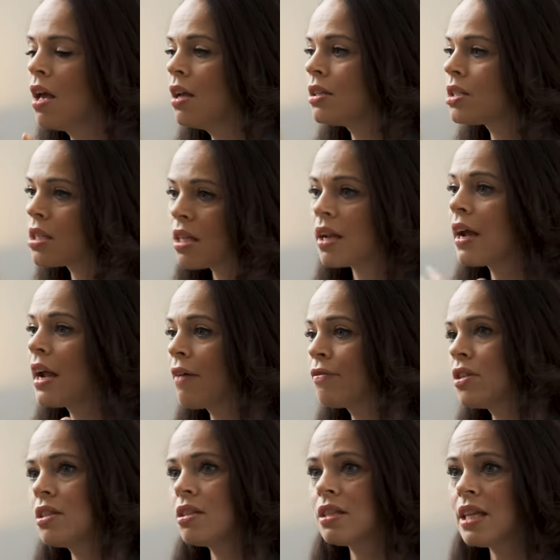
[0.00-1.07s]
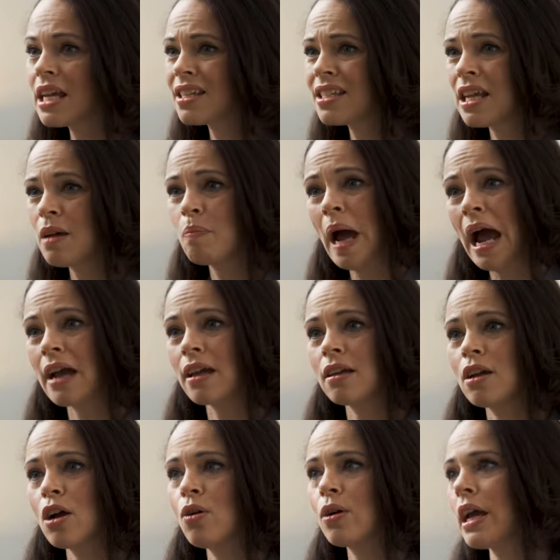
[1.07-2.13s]
So then I have to just take a step back
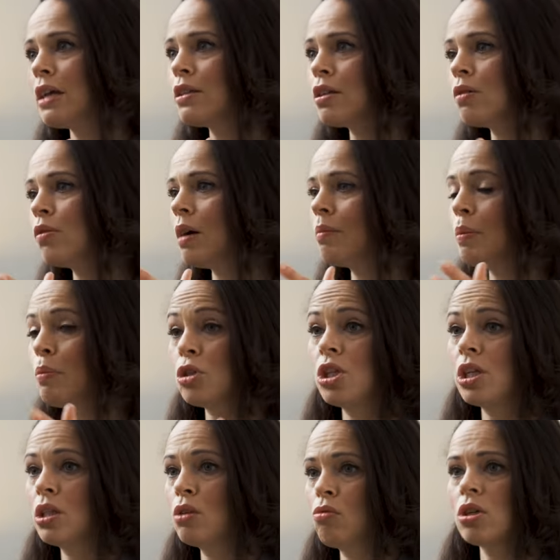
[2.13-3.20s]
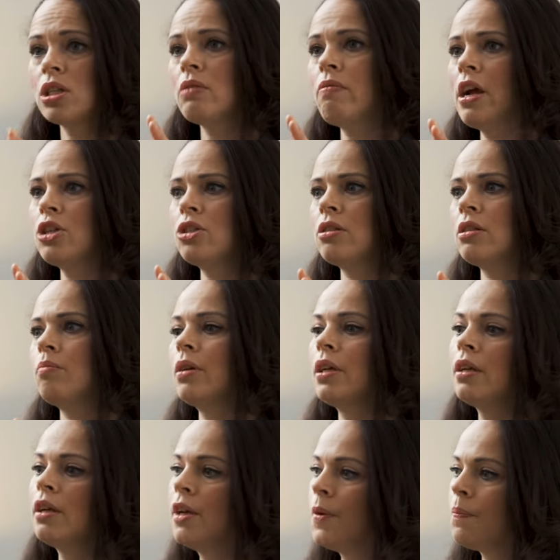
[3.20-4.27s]
and go, okay, so am I pushing in the wrong direction? Am I,
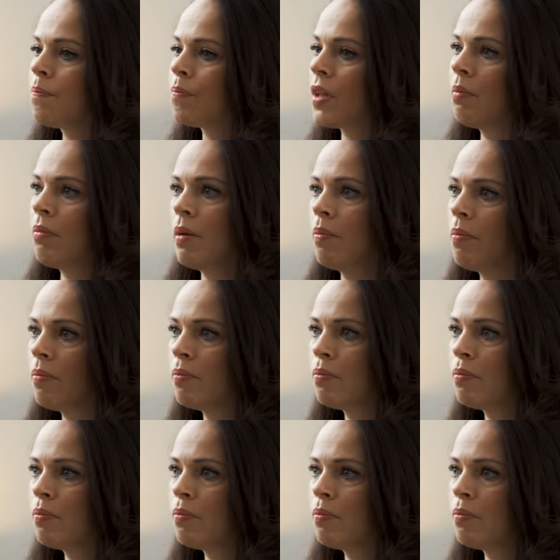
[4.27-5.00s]
am I,